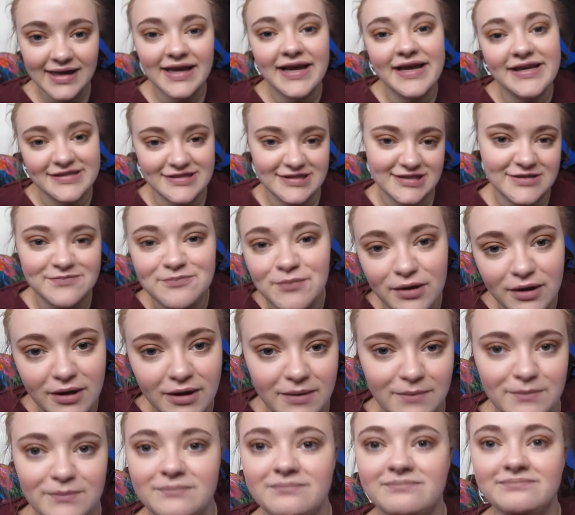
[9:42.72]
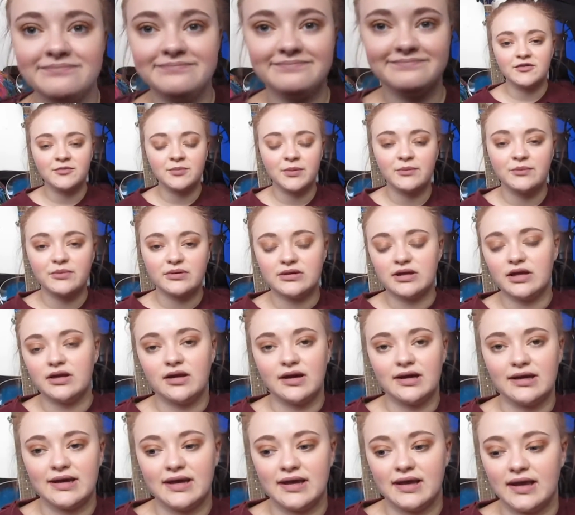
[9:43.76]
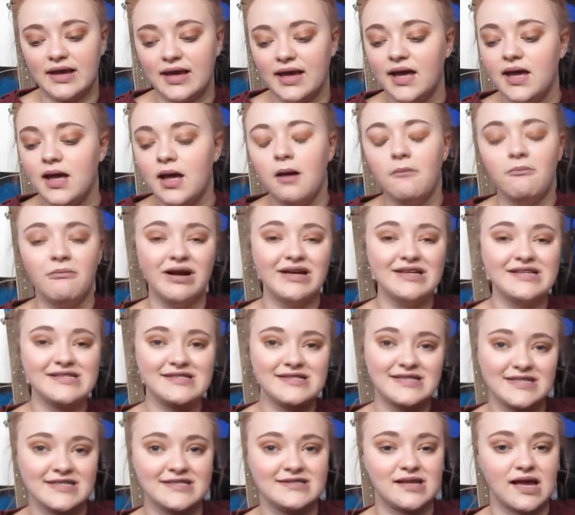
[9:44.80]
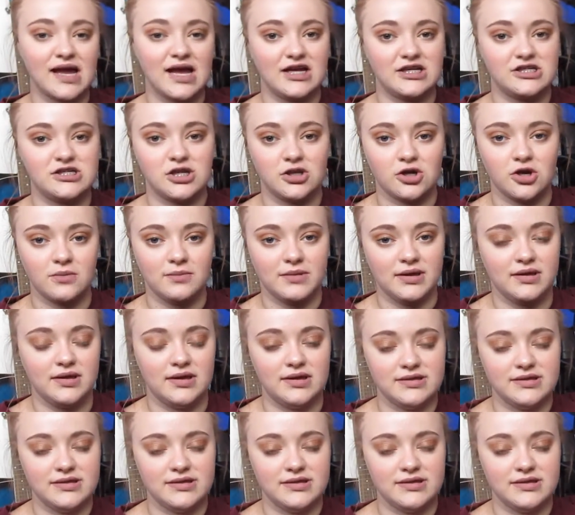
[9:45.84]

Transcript: is a sperm. I've been really liking it. My sister actually got me